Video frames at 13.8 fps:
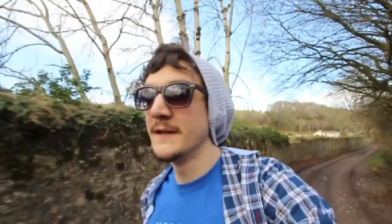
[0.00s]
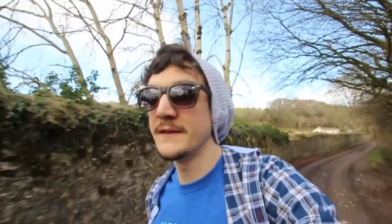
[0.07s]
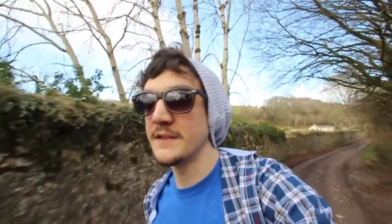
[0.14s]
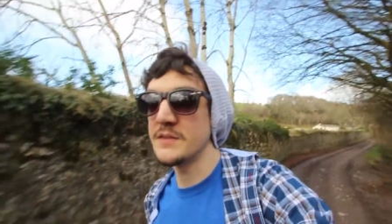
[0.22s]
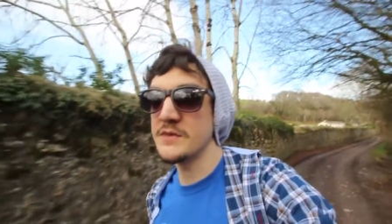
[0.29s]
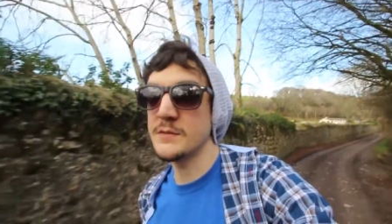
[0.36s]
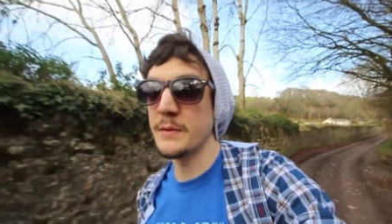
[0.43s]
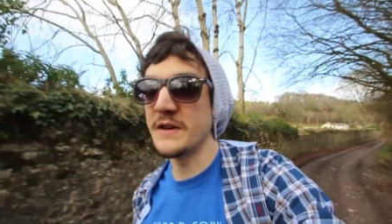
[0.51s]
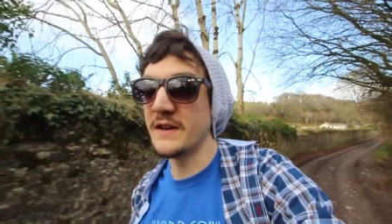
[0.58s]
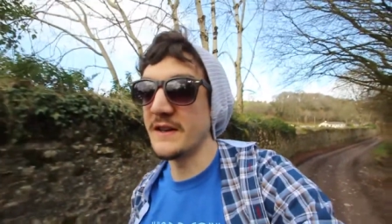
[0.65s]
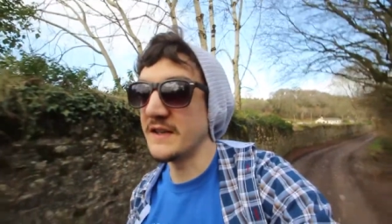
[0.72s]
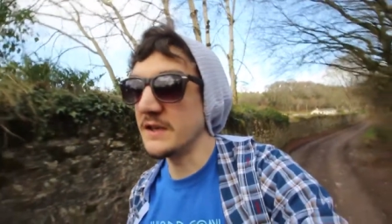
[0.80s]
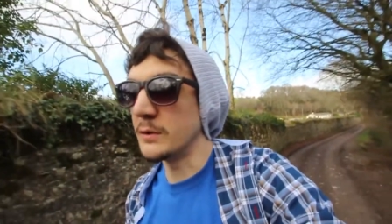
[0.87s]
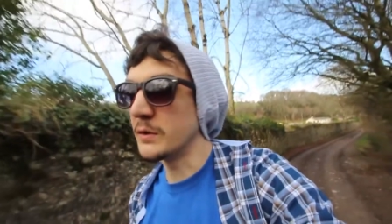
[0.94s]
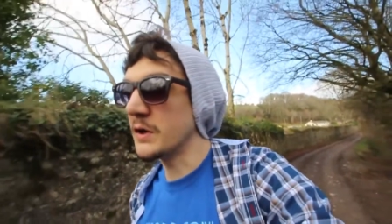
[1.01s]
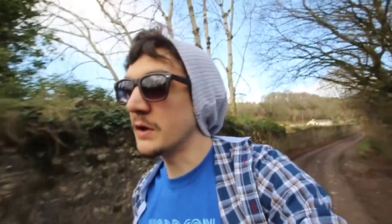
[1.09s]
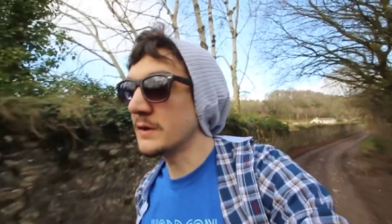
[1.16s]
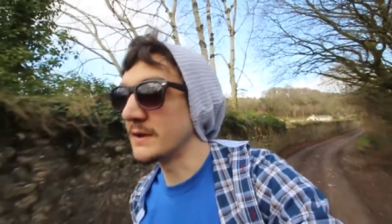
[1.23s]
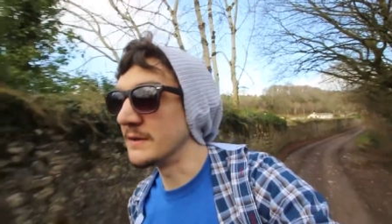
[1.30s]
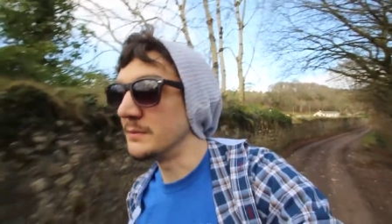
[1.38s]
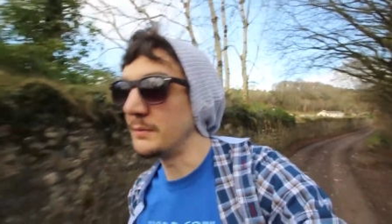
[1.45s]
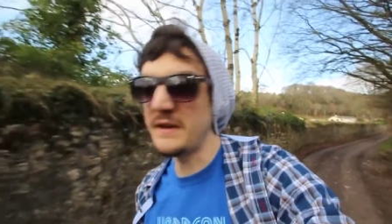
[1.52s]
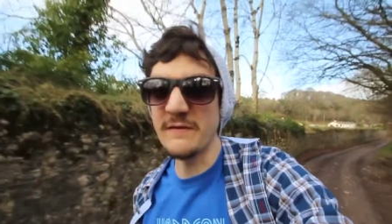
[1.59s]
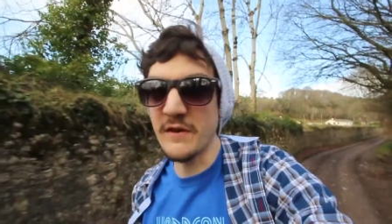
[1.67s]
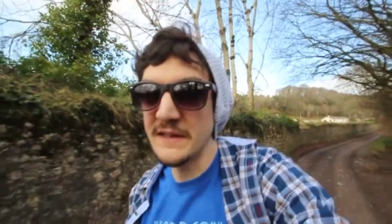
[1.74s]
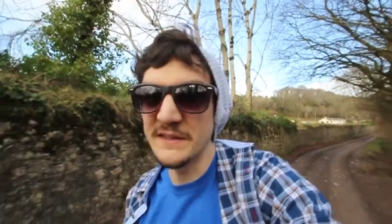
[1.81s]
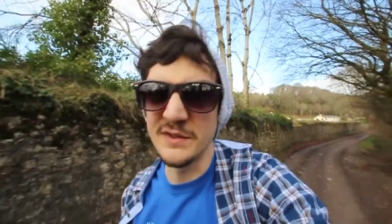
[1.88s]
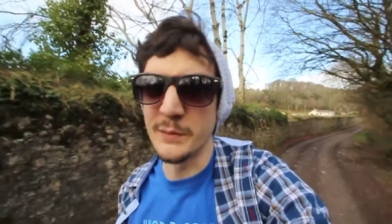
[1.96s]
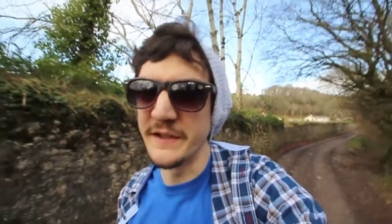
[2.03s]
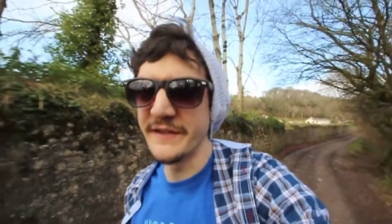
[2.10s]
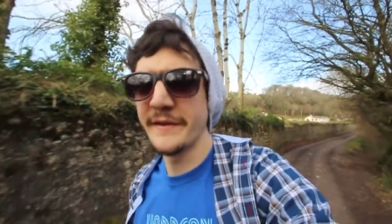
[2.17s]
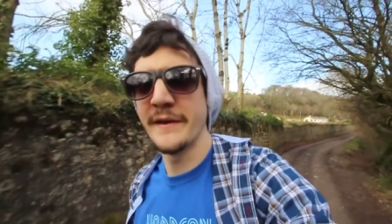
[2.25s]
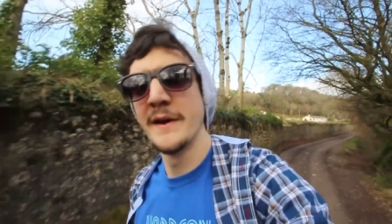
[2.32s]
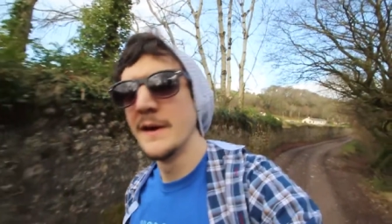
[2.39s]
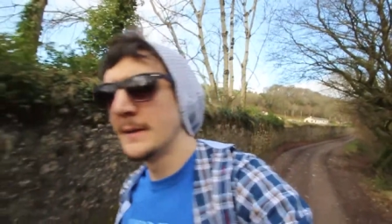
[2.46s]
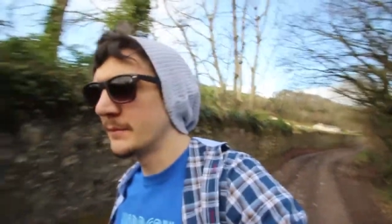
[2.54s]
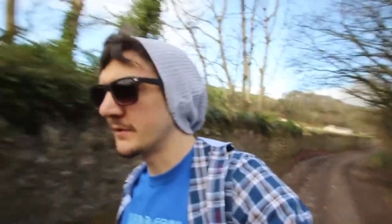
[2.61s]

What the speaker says: that I just want to, like, you know, cuddle and be friends with.